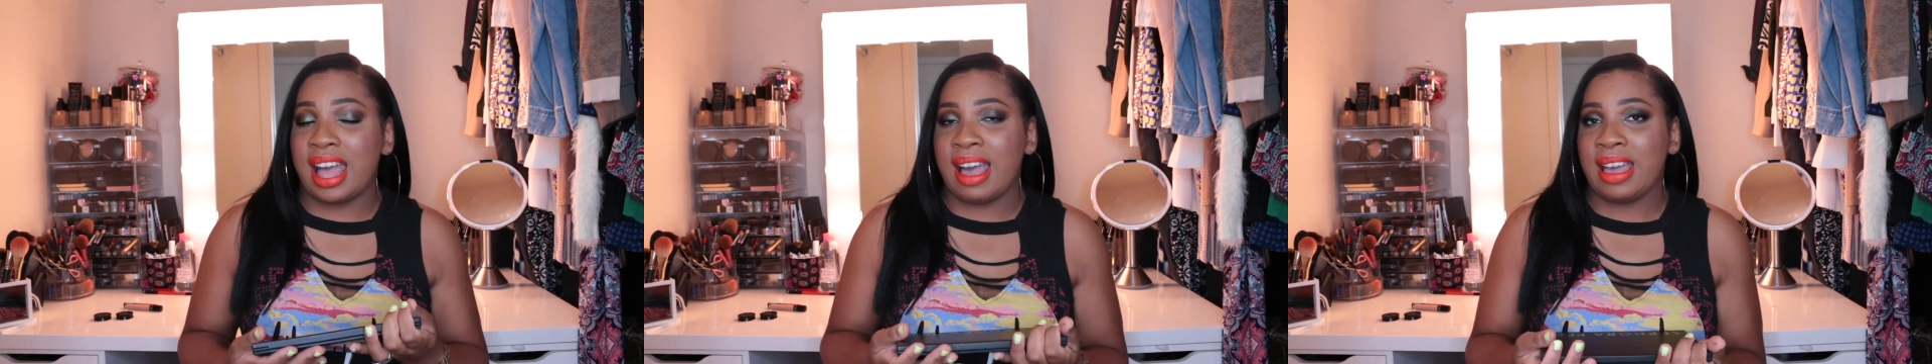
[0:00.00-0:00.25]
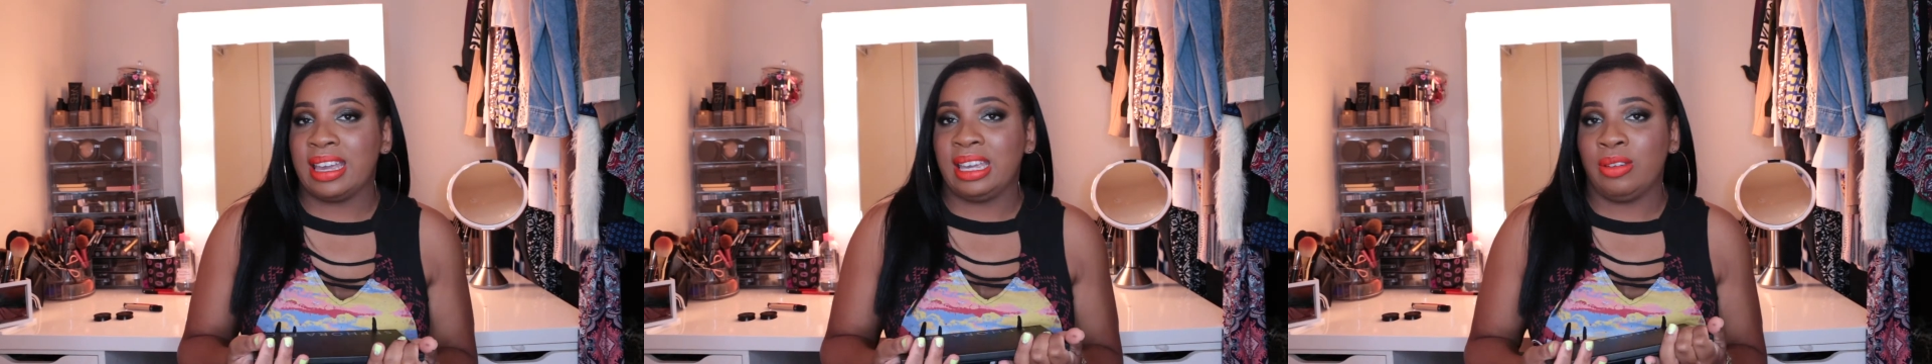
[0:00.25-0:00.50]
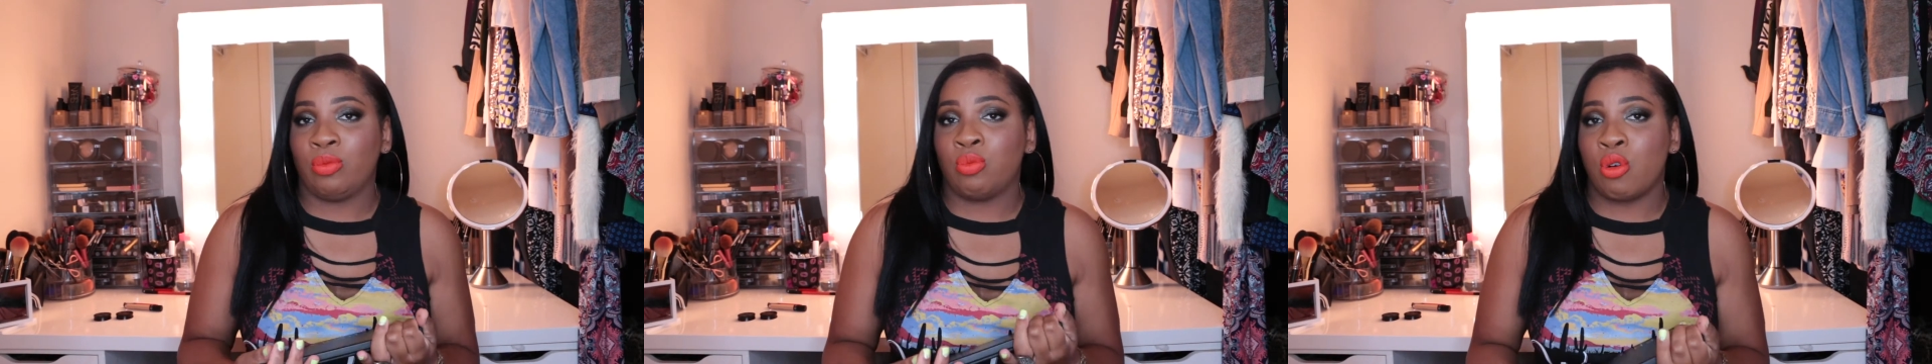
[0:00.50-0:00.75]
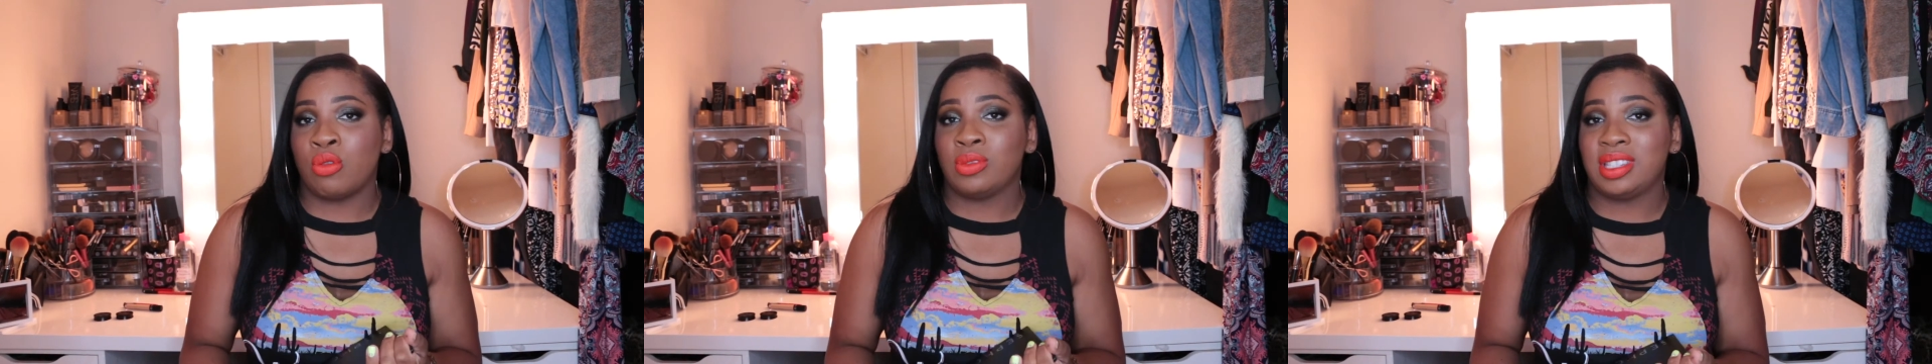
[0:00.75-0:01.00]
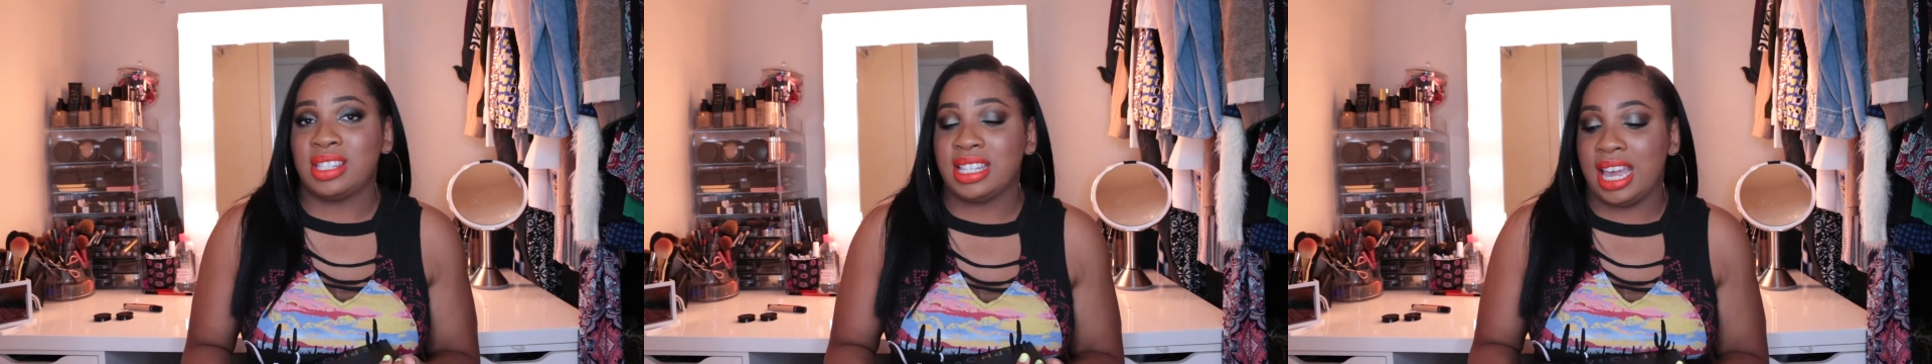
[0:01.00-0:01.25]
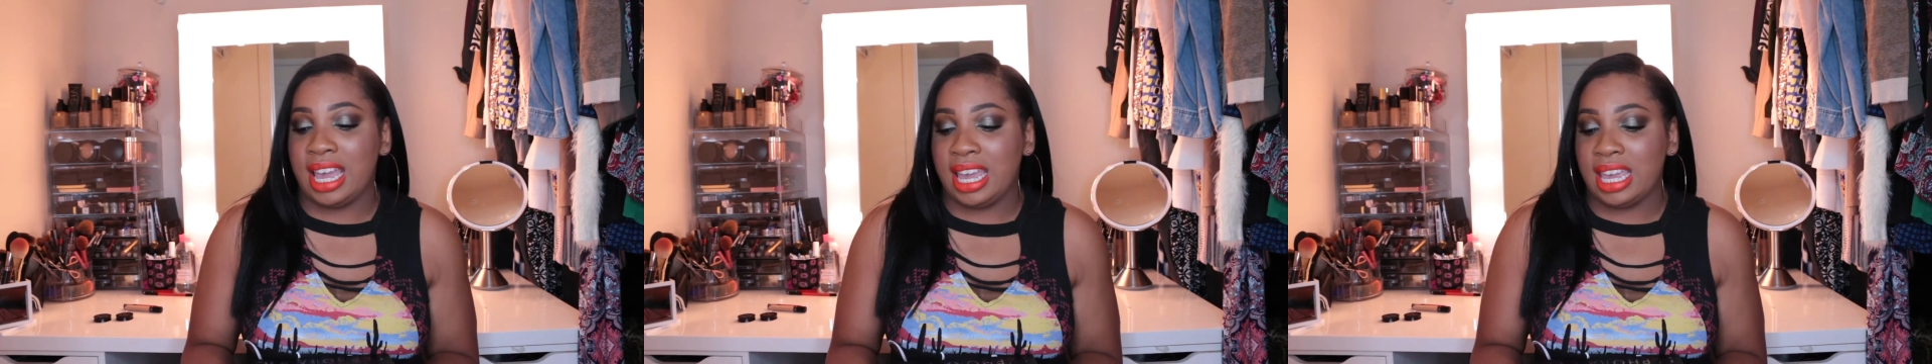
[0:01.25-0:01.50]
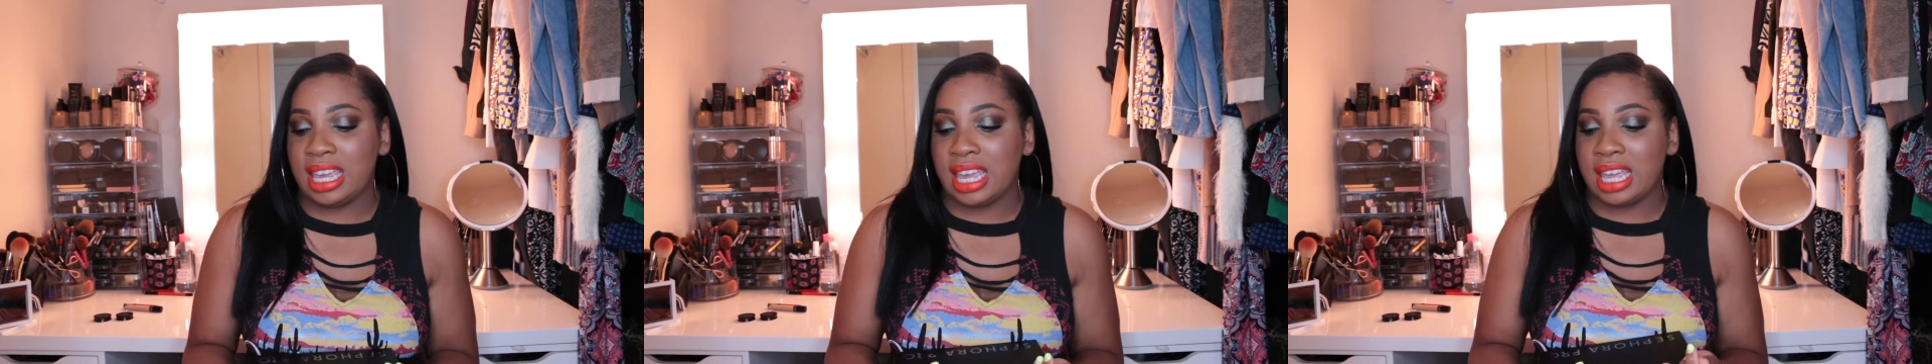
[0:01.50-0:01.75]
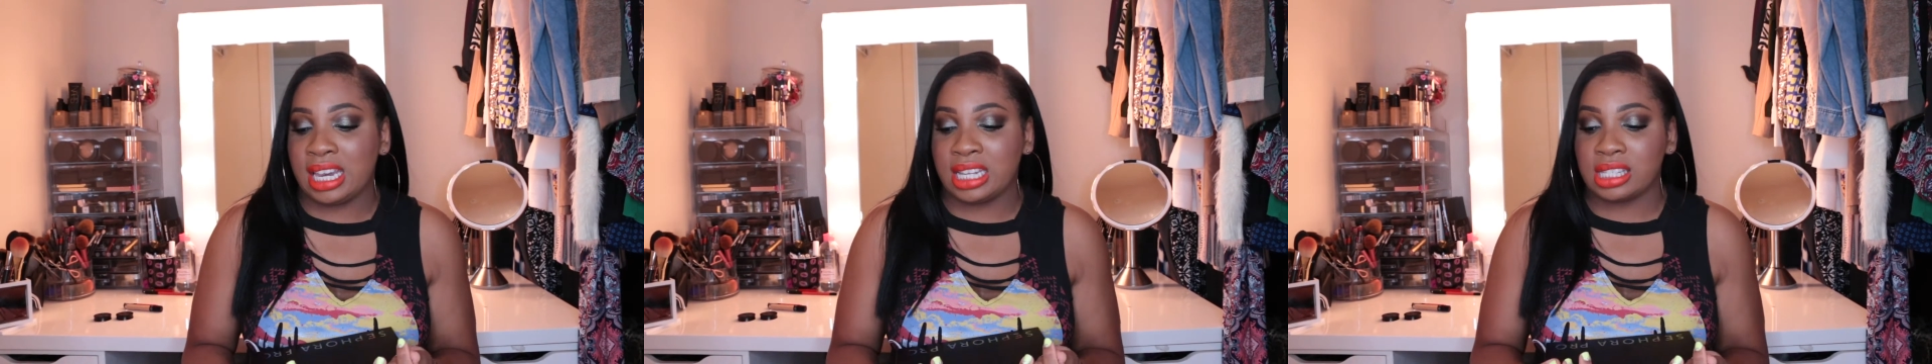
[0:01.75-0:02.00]
I won't say
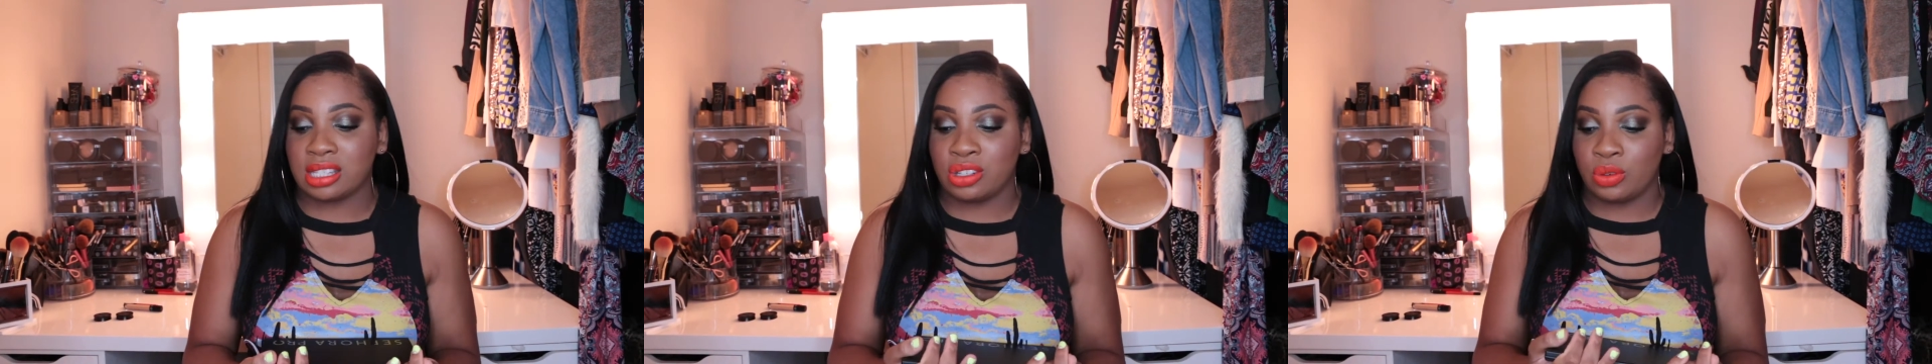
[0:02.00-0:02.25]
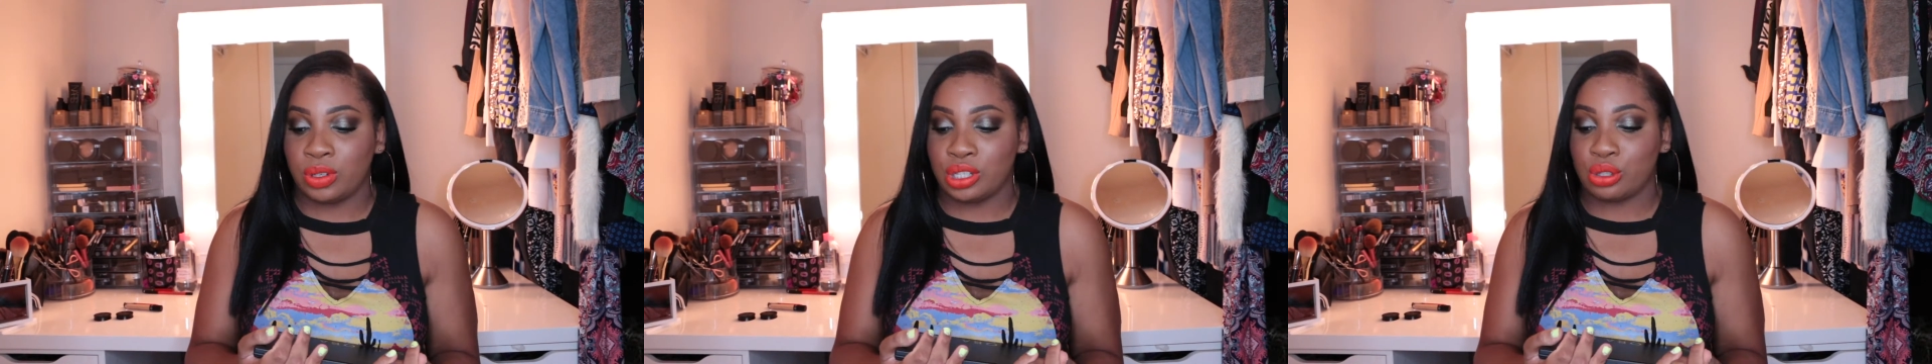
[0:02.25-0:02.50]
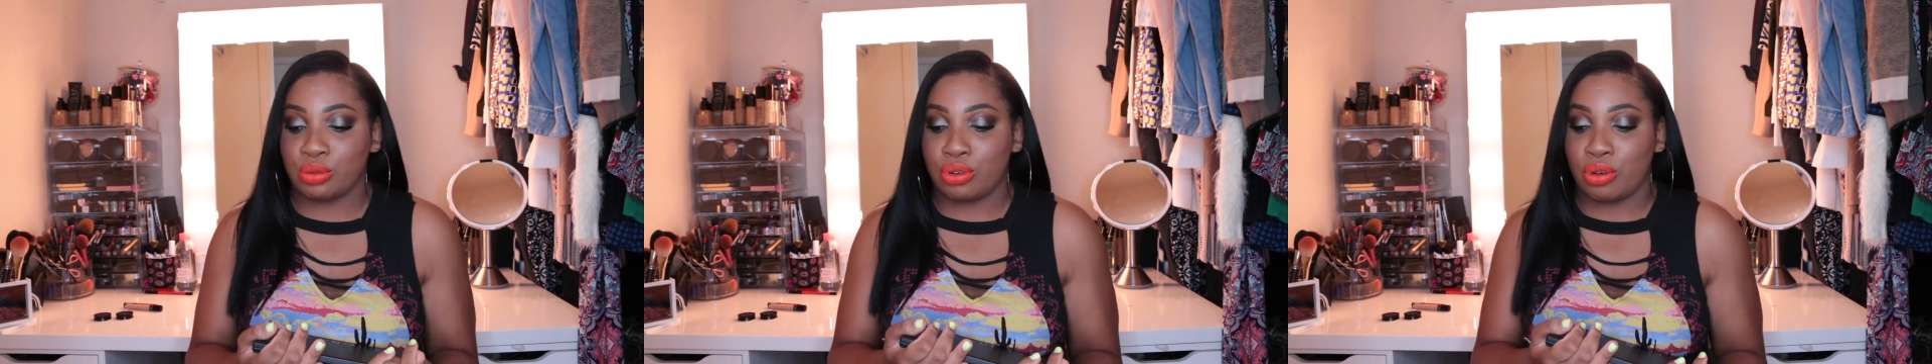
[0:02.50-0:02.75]
it is going to